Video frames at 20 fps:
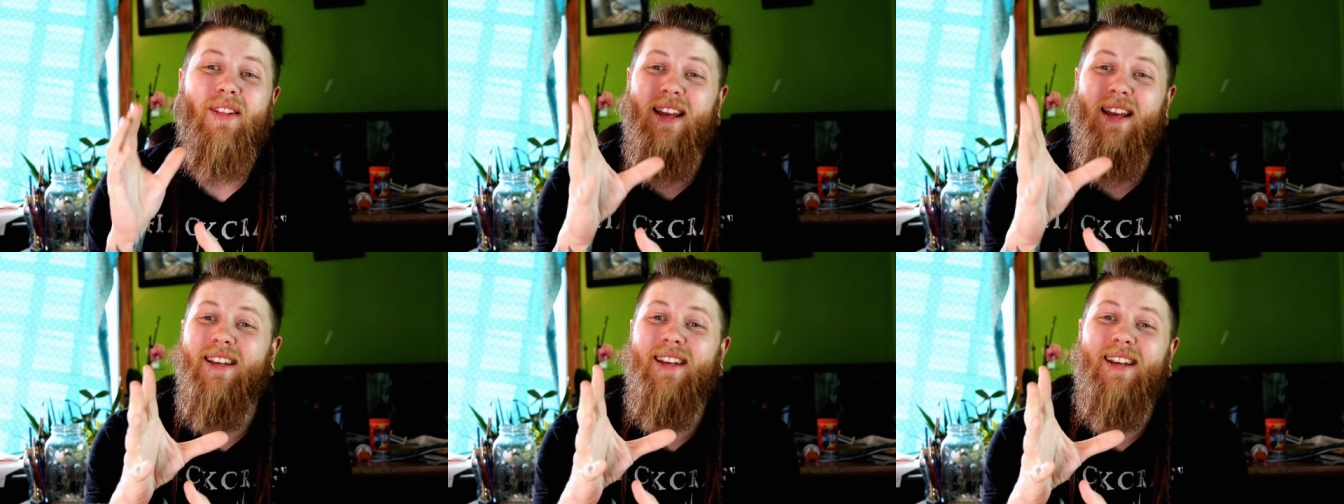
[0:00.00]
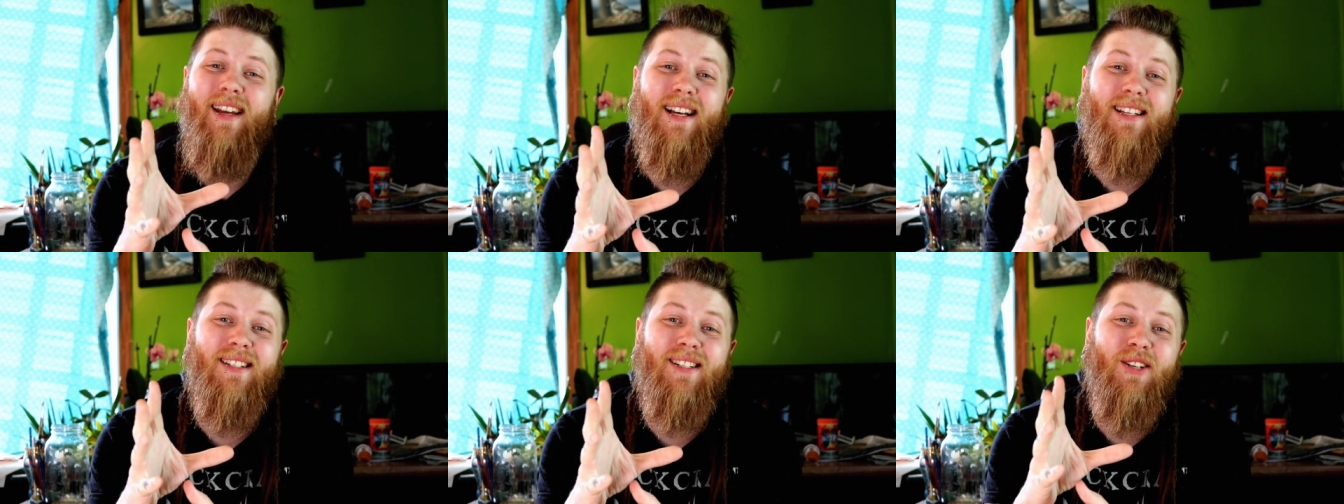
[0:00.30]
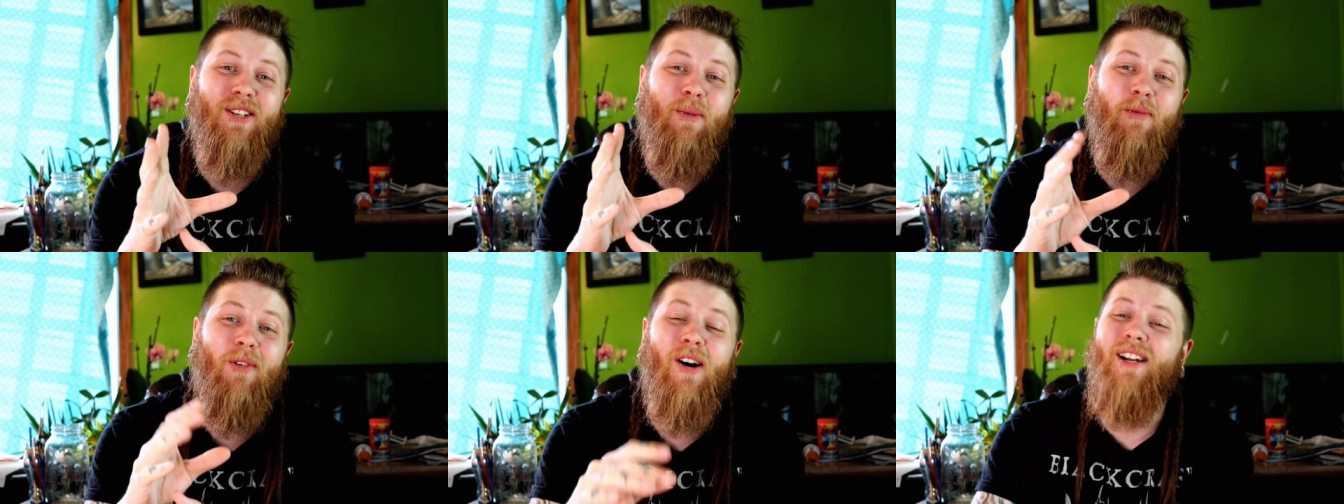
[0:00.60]
Thank you guys
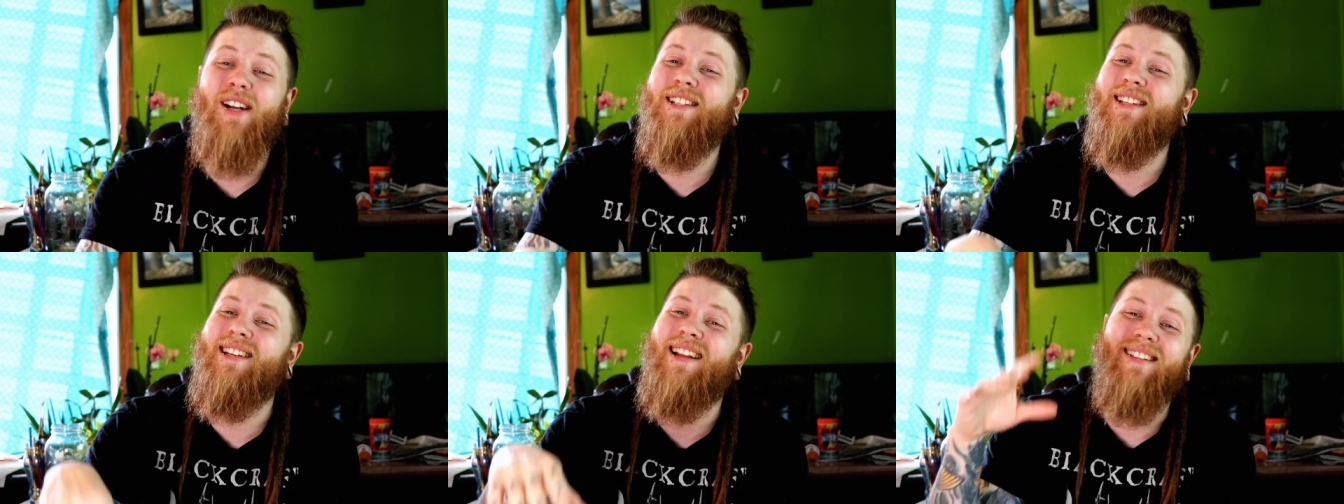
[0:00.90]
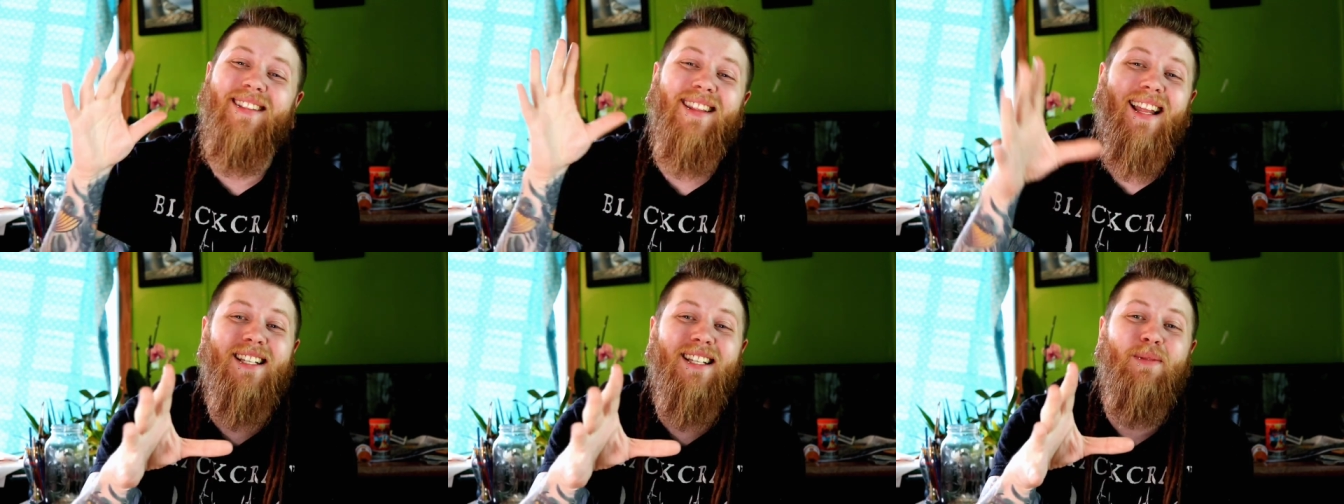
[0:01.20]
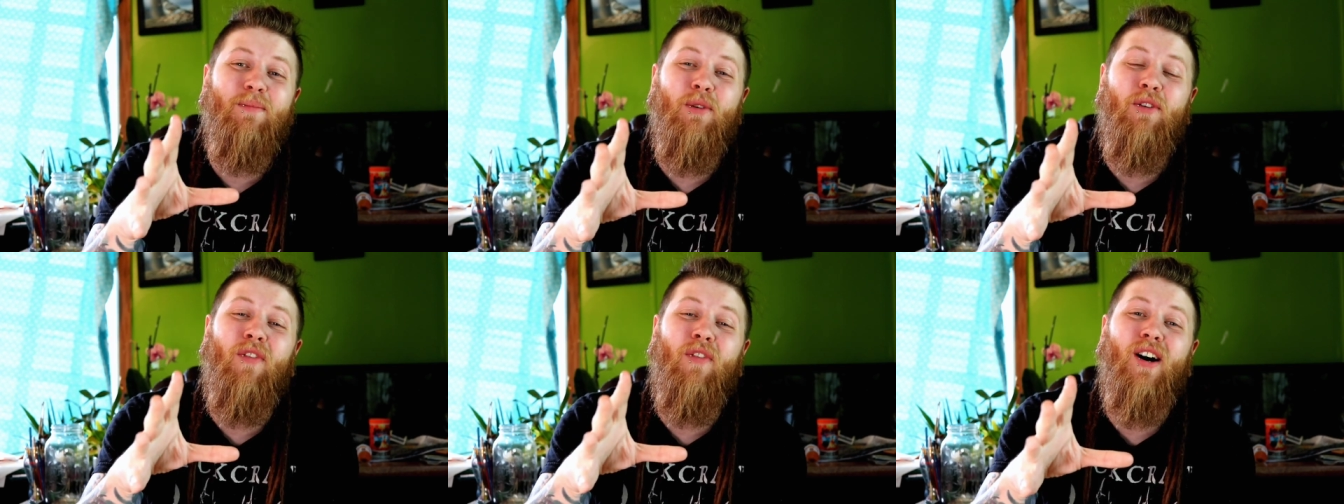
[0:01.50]
so much. Now
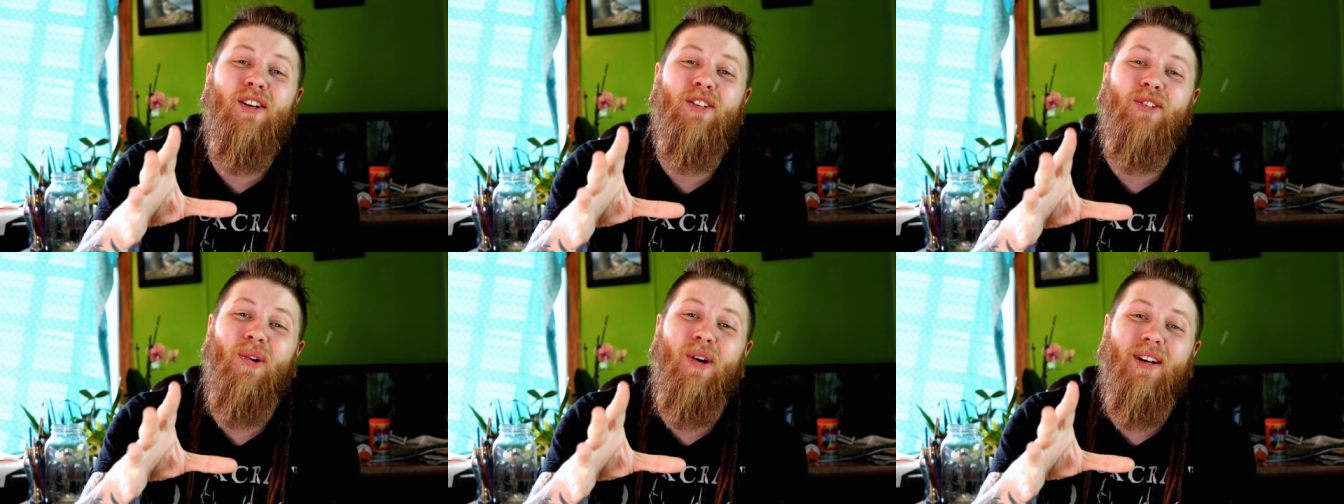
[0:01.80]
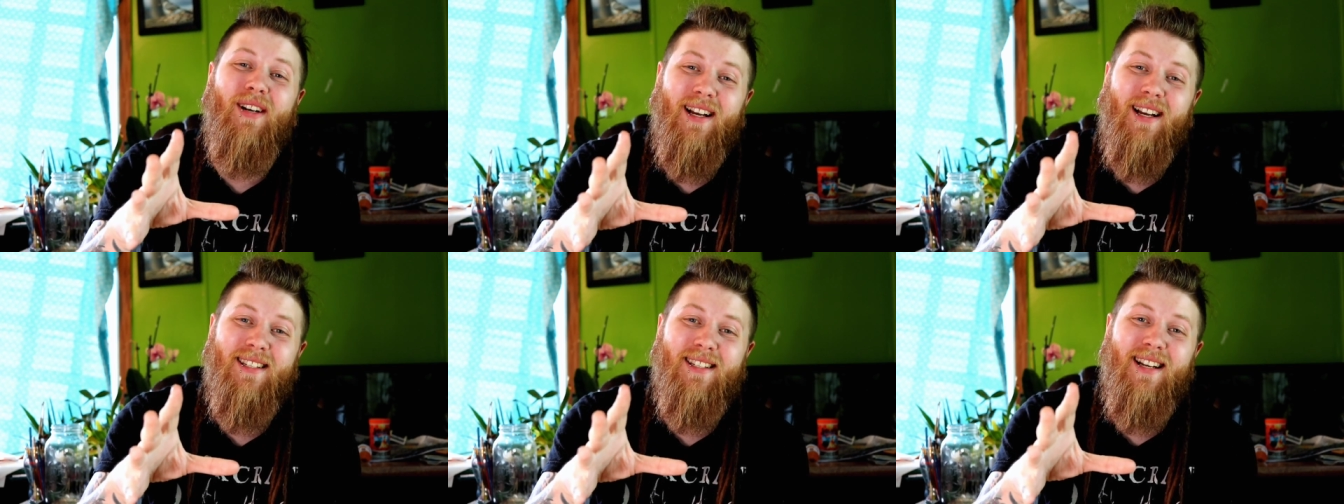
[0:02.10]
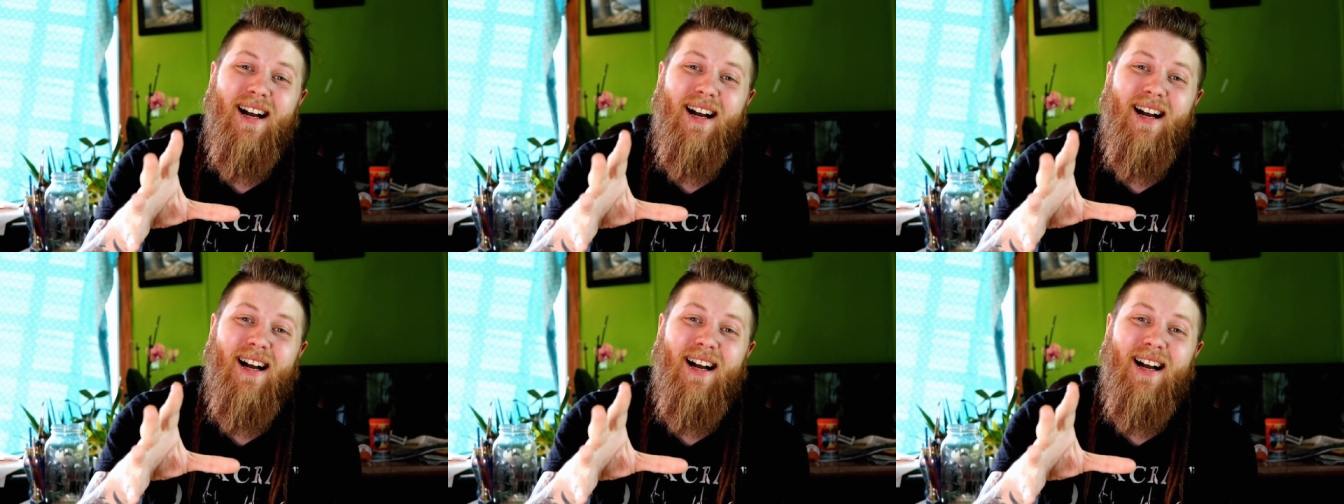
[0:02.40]
let's move on to our next